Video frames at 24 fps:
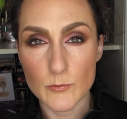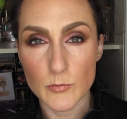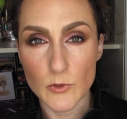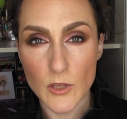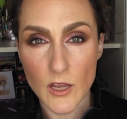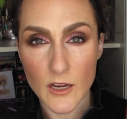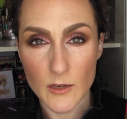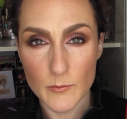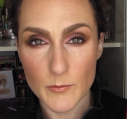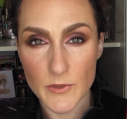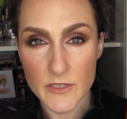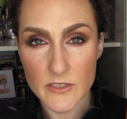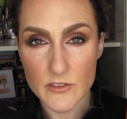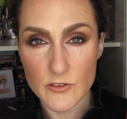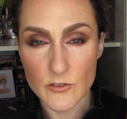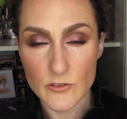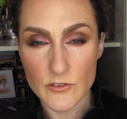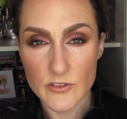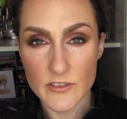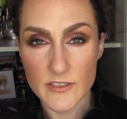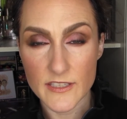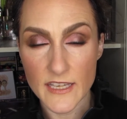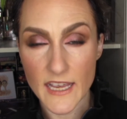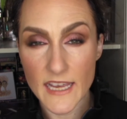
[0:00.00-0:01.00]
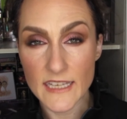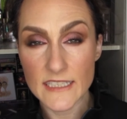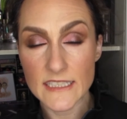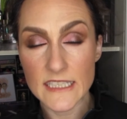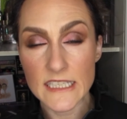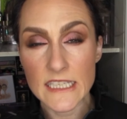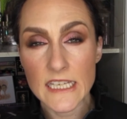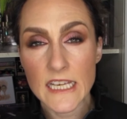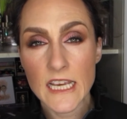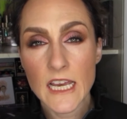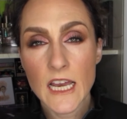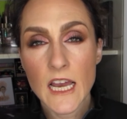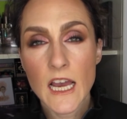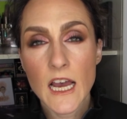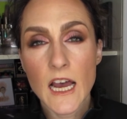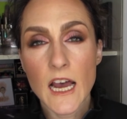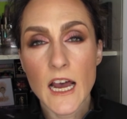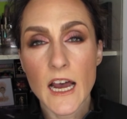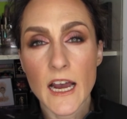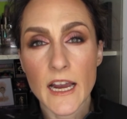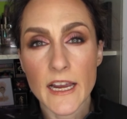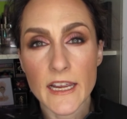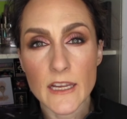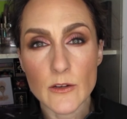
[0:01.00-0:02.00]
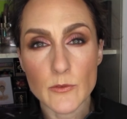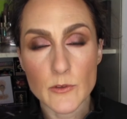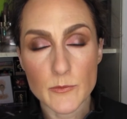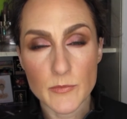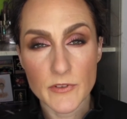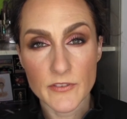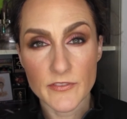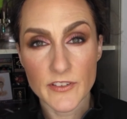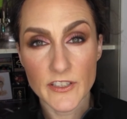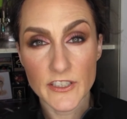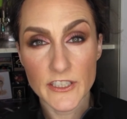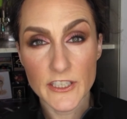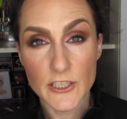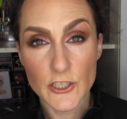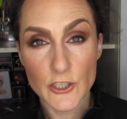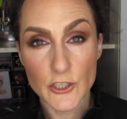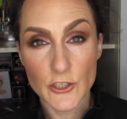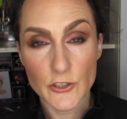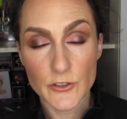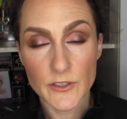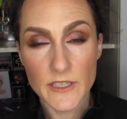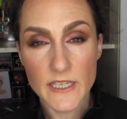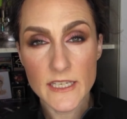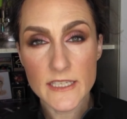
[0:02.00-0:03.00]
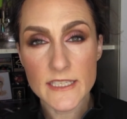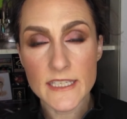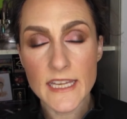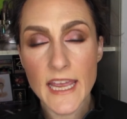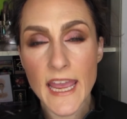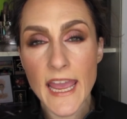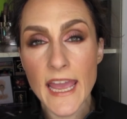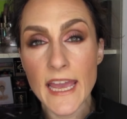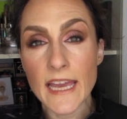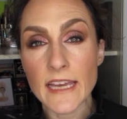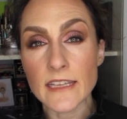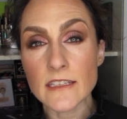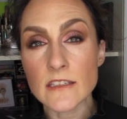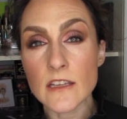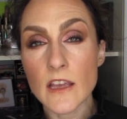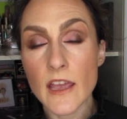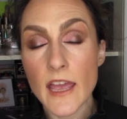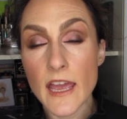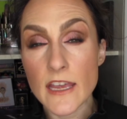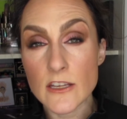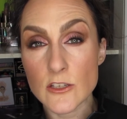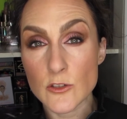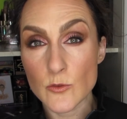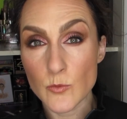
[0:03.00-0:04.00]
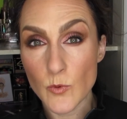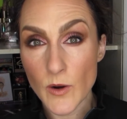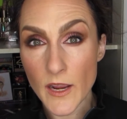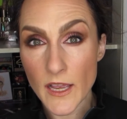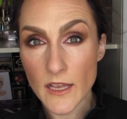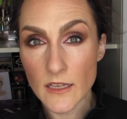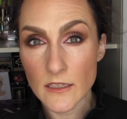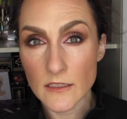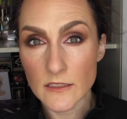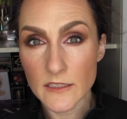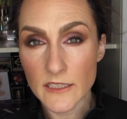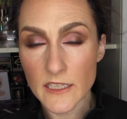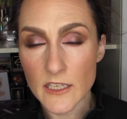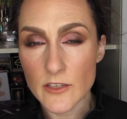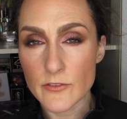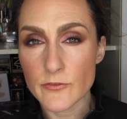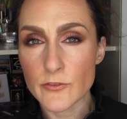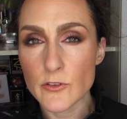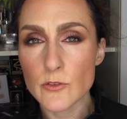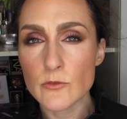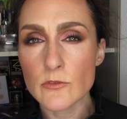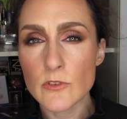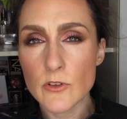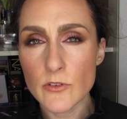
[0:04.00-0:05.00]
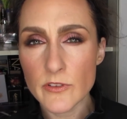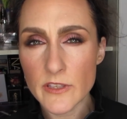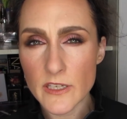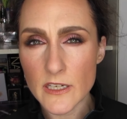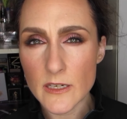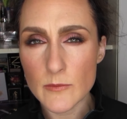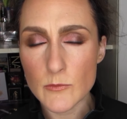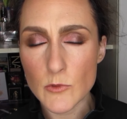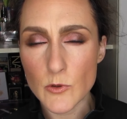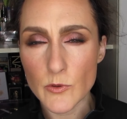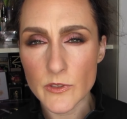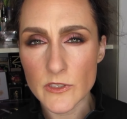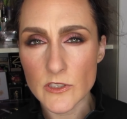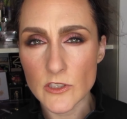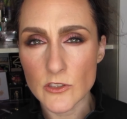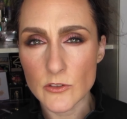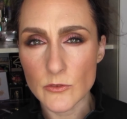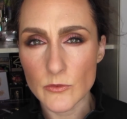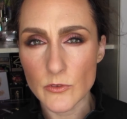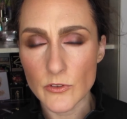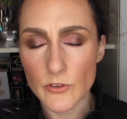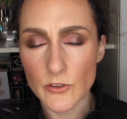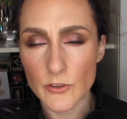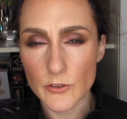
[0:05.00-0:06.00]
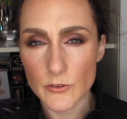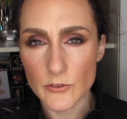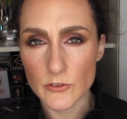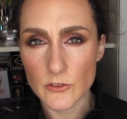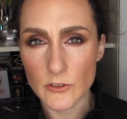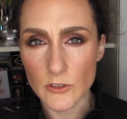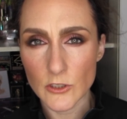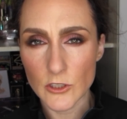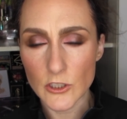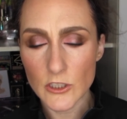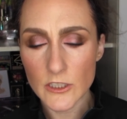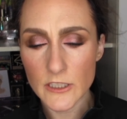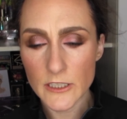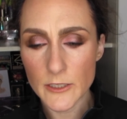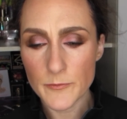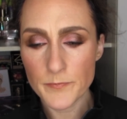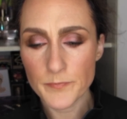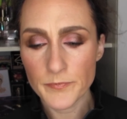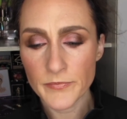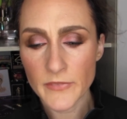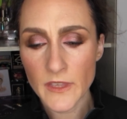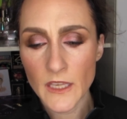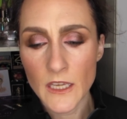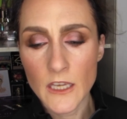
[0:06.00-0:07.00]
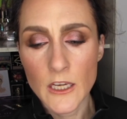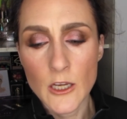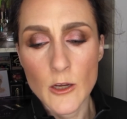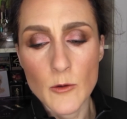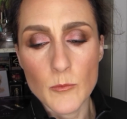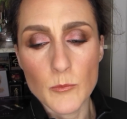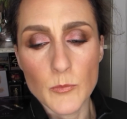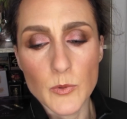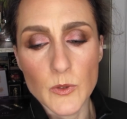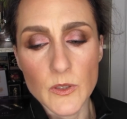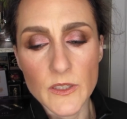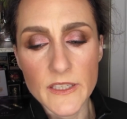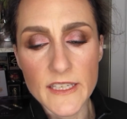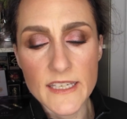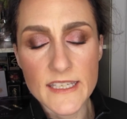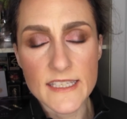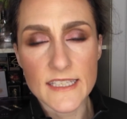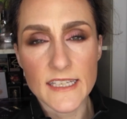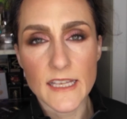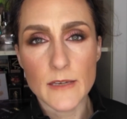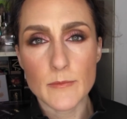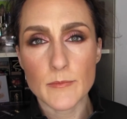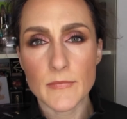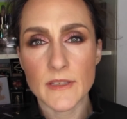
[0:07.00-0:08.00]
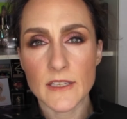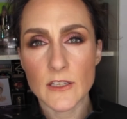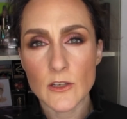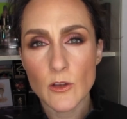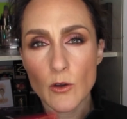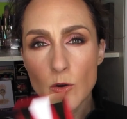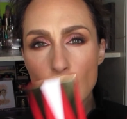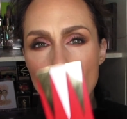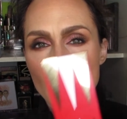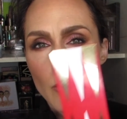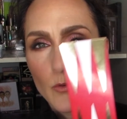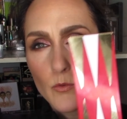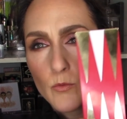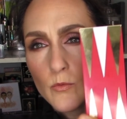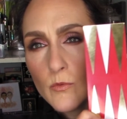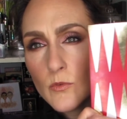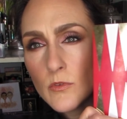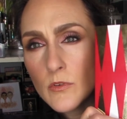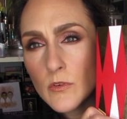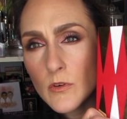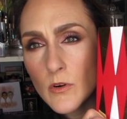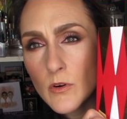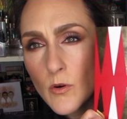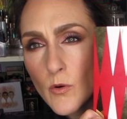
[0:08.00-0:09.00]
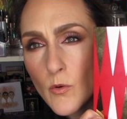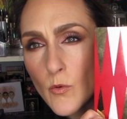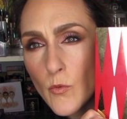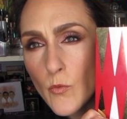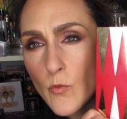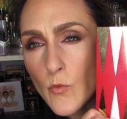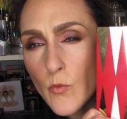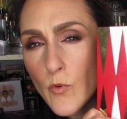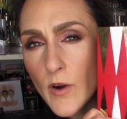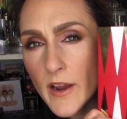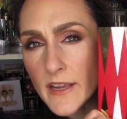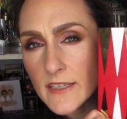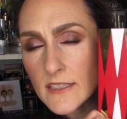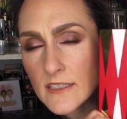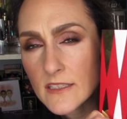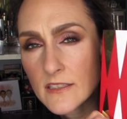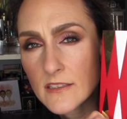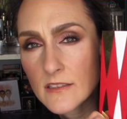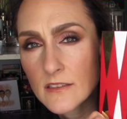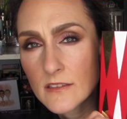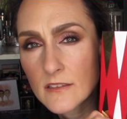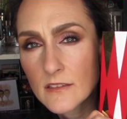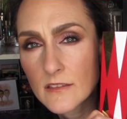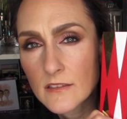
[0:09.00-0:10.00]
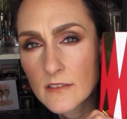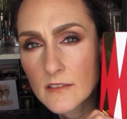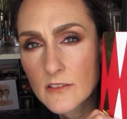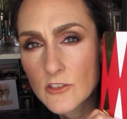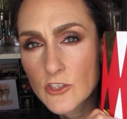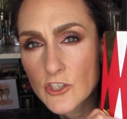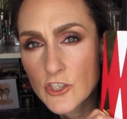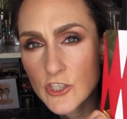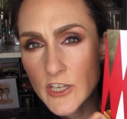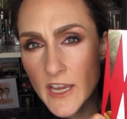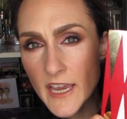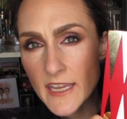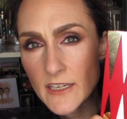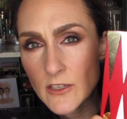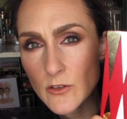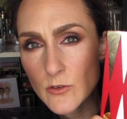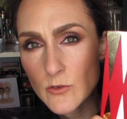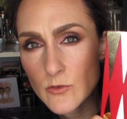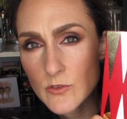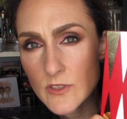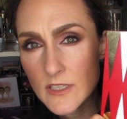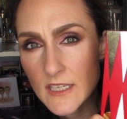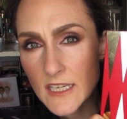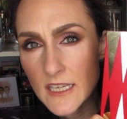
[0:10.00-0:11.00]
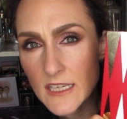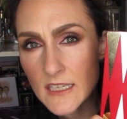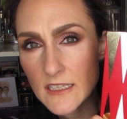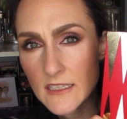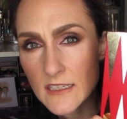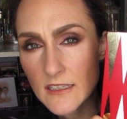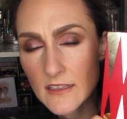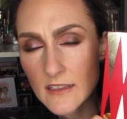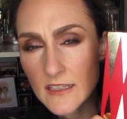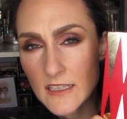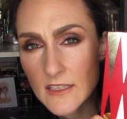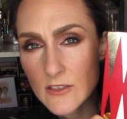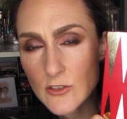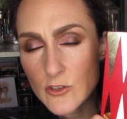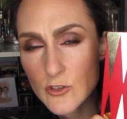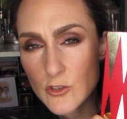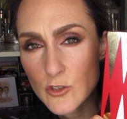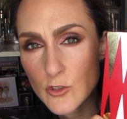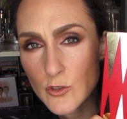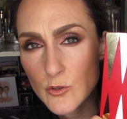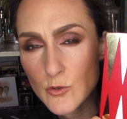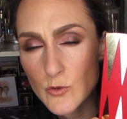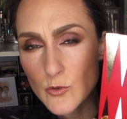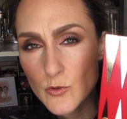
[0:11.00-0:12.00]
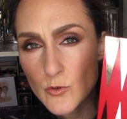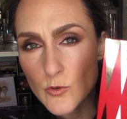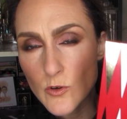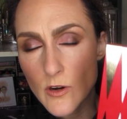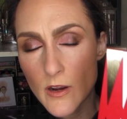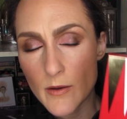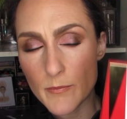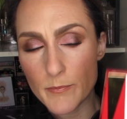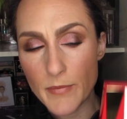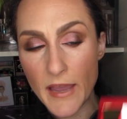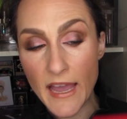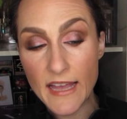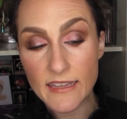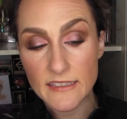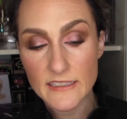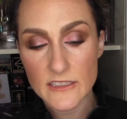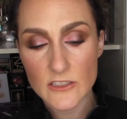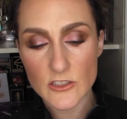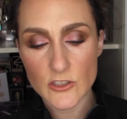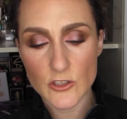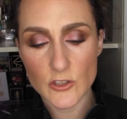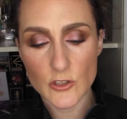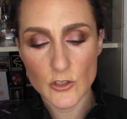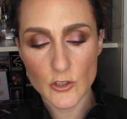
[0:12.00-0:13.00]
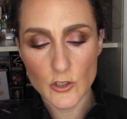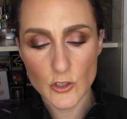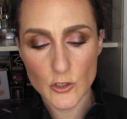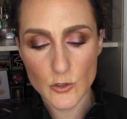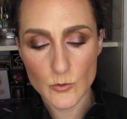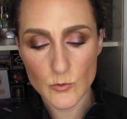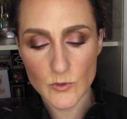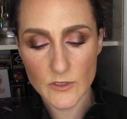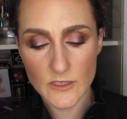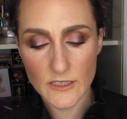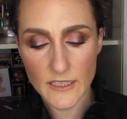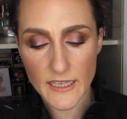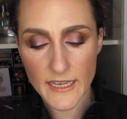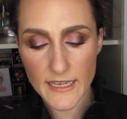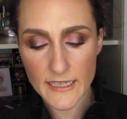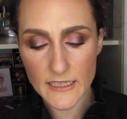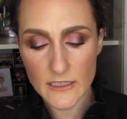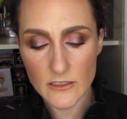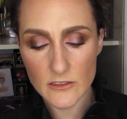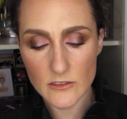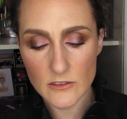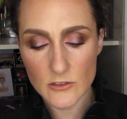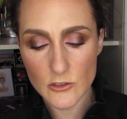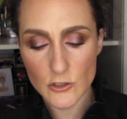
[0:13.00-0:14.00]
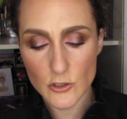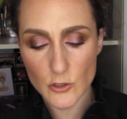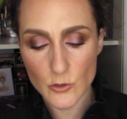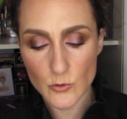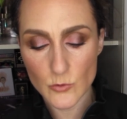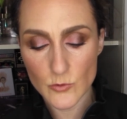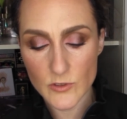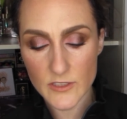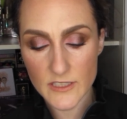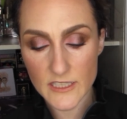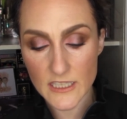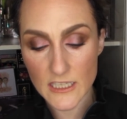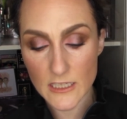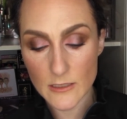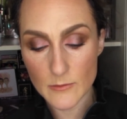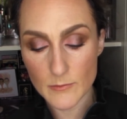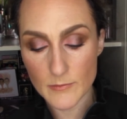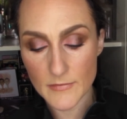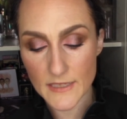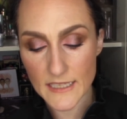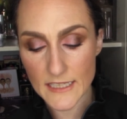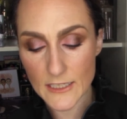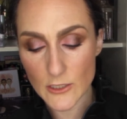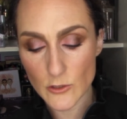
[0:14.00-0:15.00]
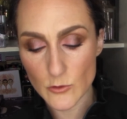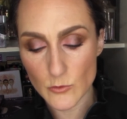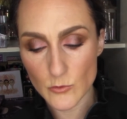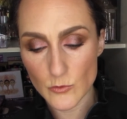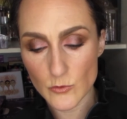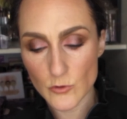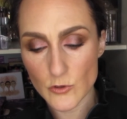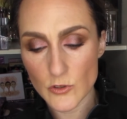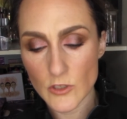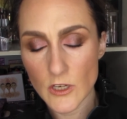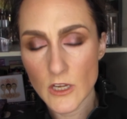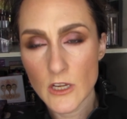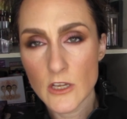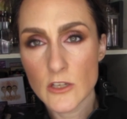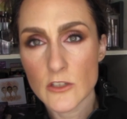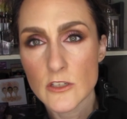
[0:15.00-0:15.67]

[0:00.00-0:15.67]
Blockbuster set. I would be very curious. And as well, if you know that I'm going to do a third look, please let me know what shadows in these two palettes you would like to see me use.